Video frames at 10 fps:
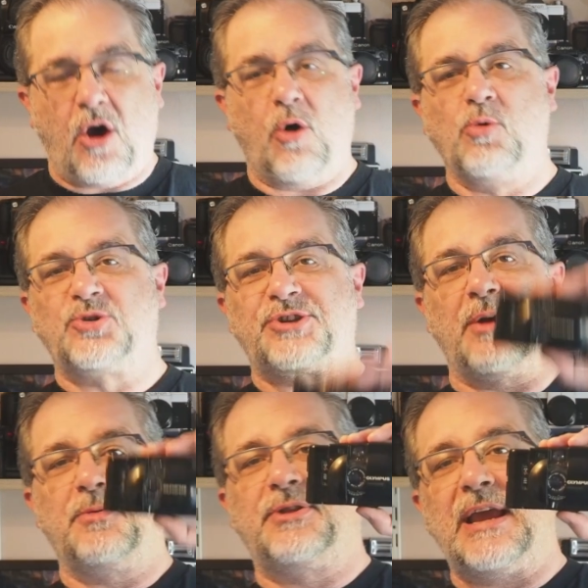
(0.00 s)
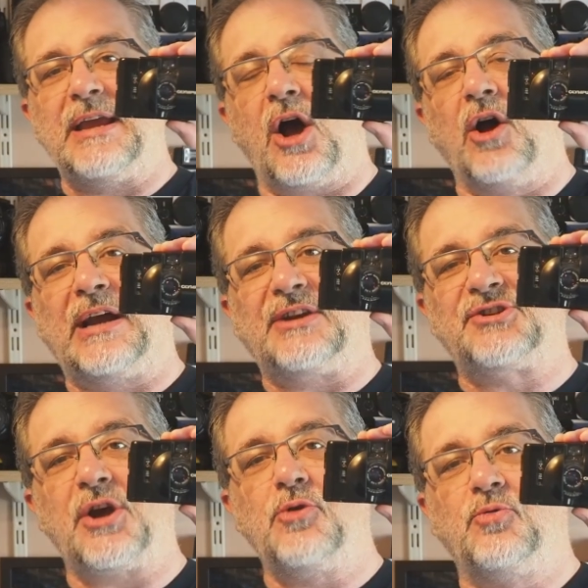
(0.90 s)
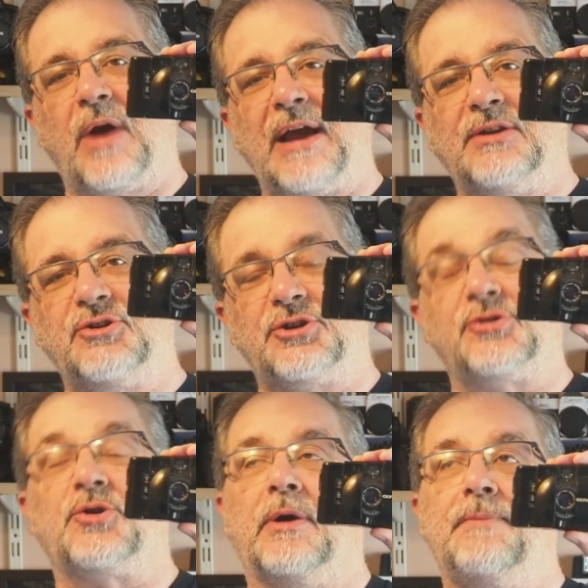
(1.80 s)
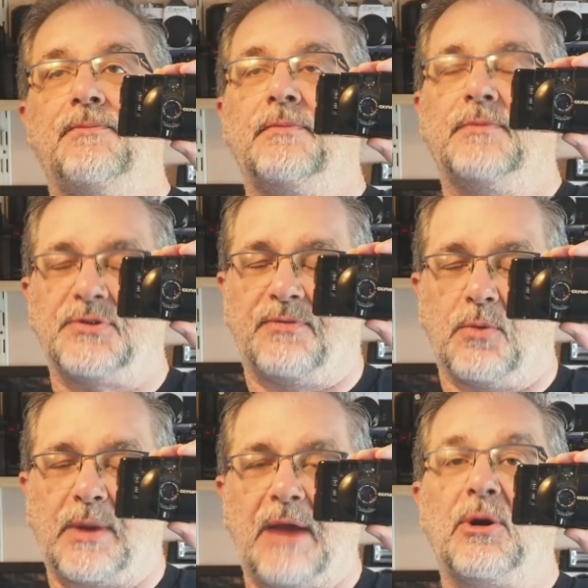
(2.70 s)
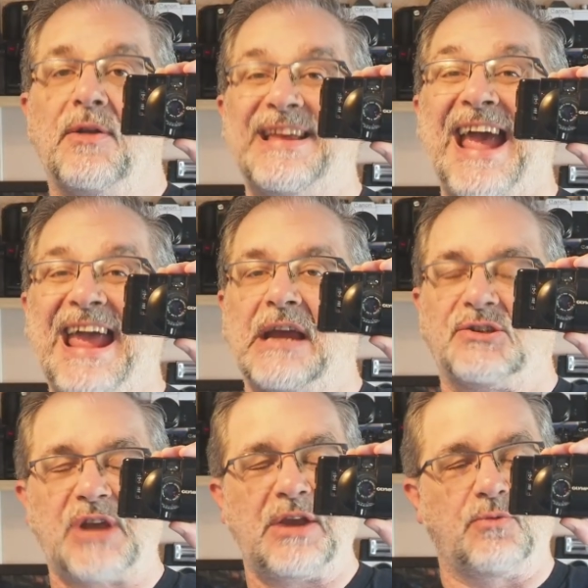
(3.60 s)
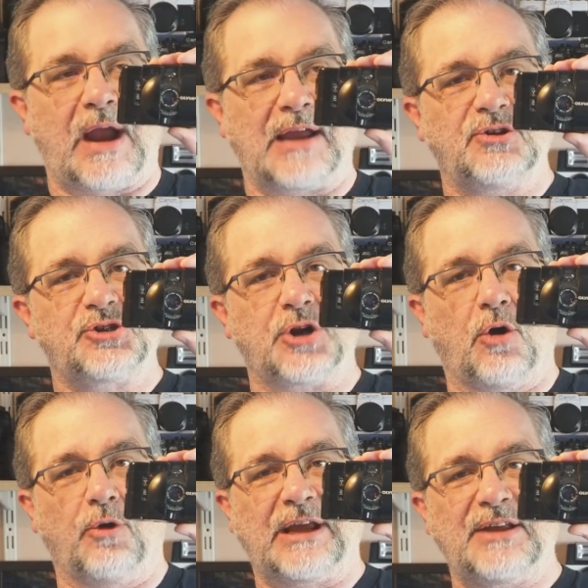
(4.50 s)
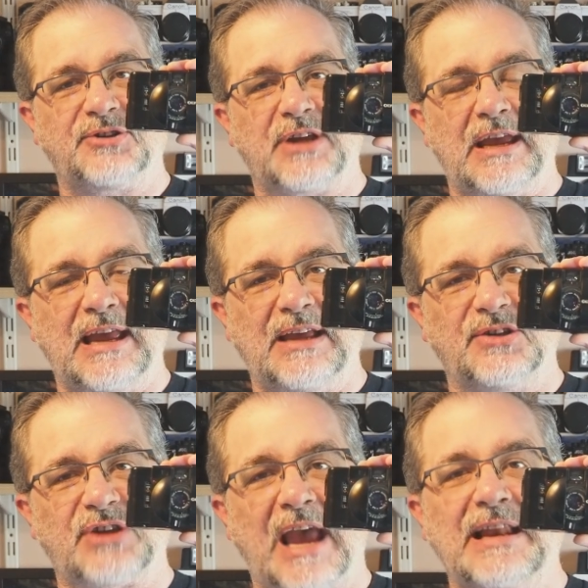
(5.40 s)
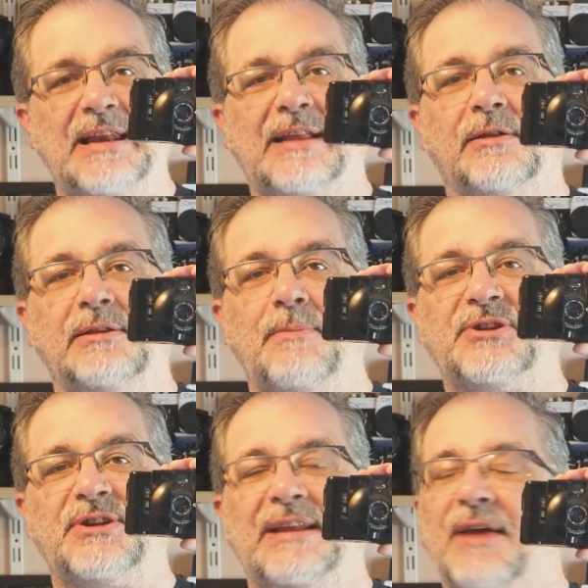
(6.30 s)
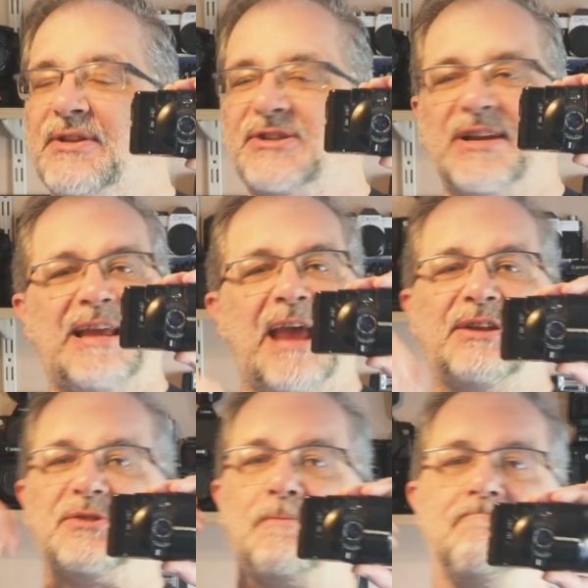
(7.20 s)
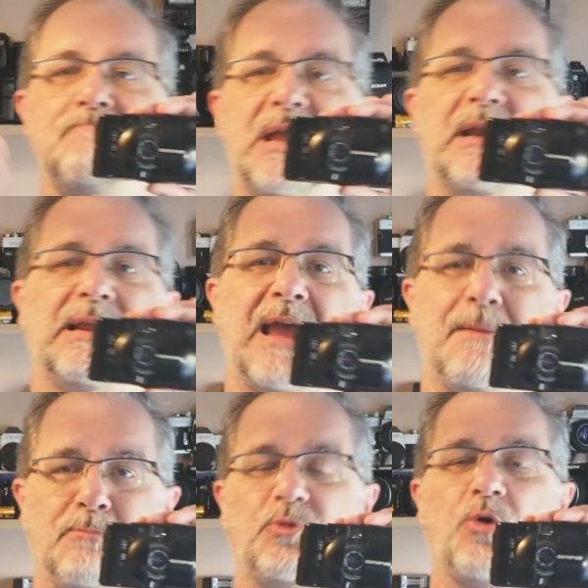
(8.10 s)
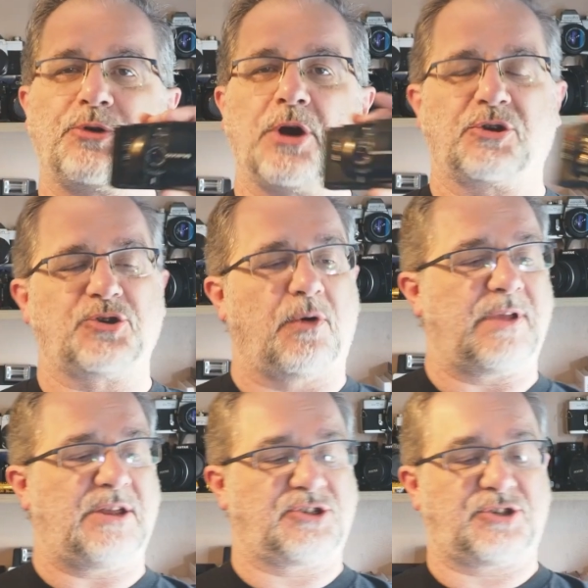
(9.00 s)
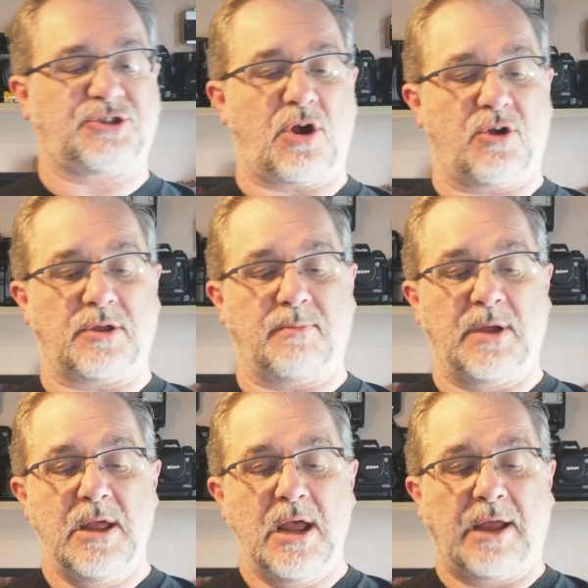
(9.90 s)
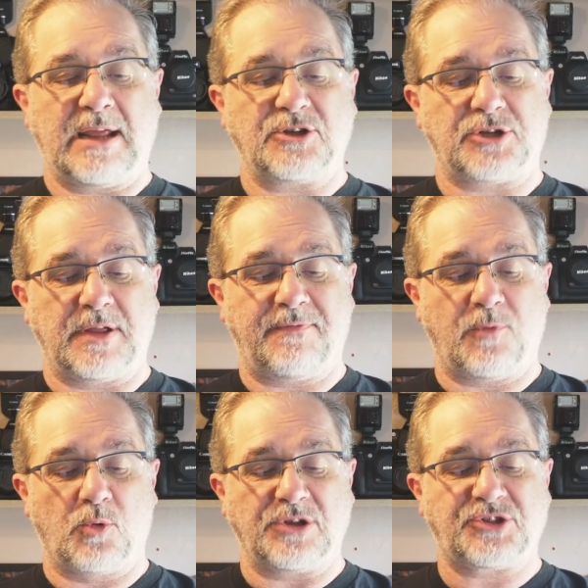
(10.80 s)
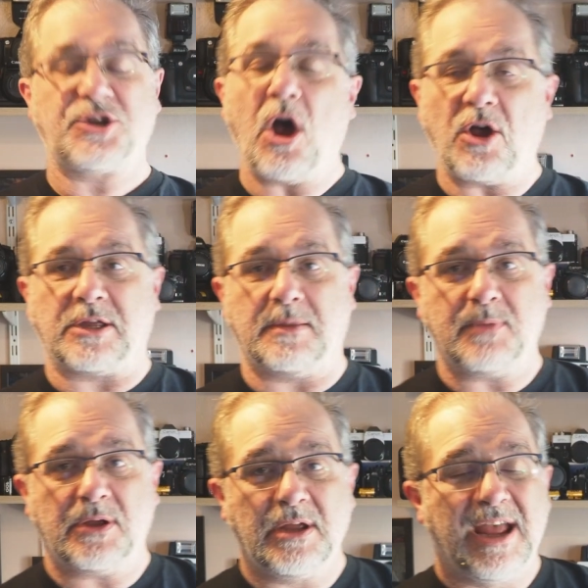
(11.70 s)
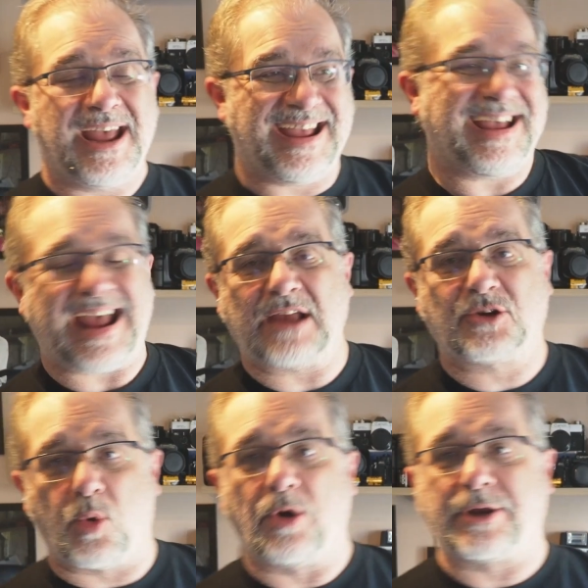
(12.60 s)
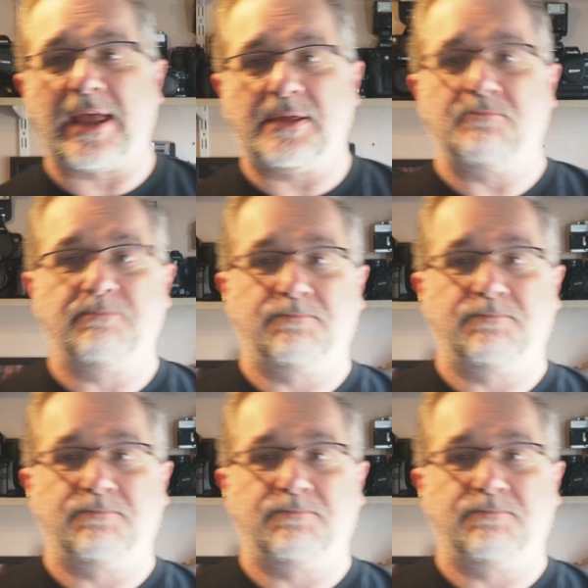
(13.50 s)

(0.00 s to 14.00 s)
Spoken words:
Also, the ISO range, sorry, it's a film camera, the ASA range on it is a little limited. Now this again is merely a product of its time, and actually for its time it had quite a